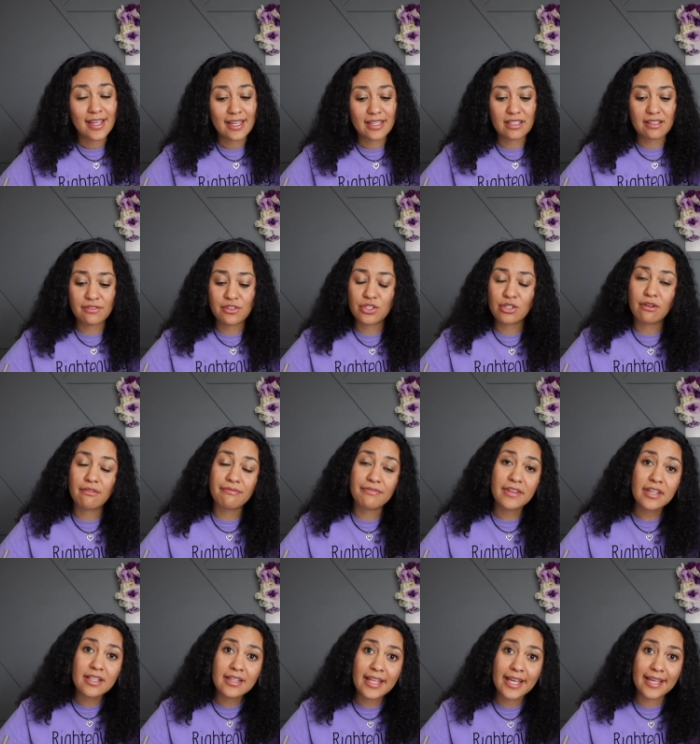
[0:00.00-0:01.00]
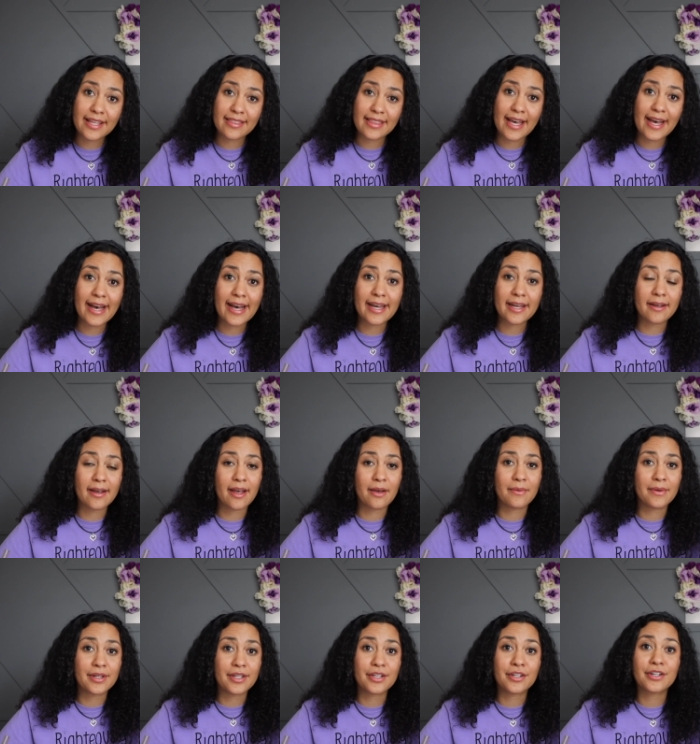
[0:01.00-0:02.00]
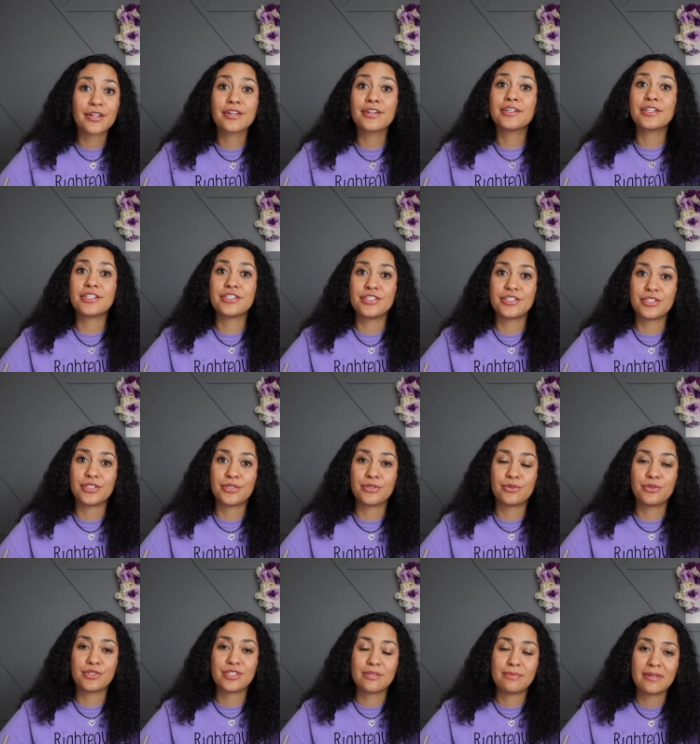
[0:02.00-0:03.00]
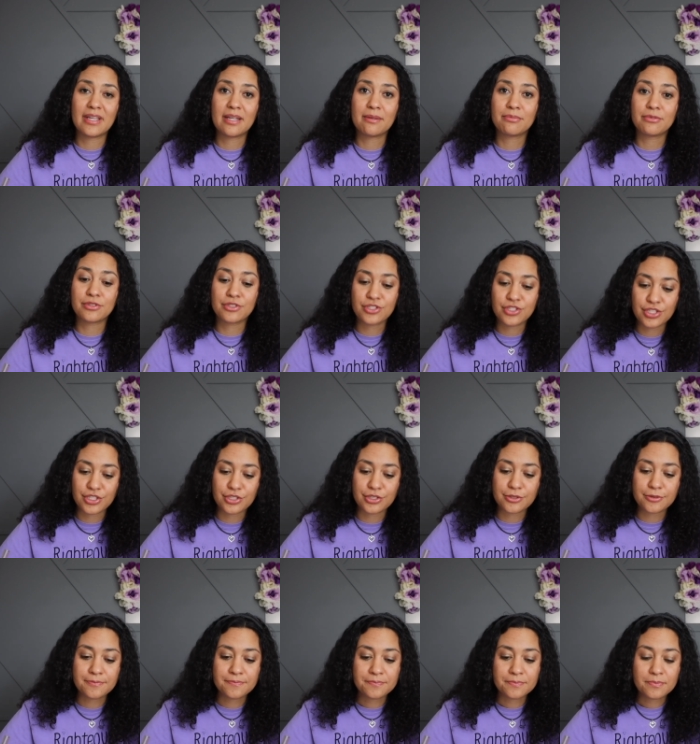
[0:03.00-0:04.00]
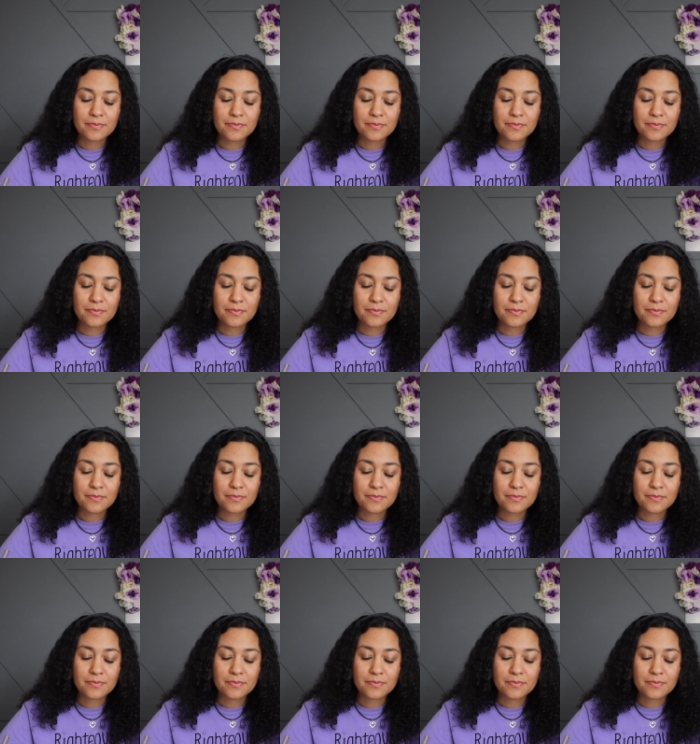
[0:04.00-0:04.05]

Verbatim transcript: And if you don't feel like that, I want to encourage you to be able to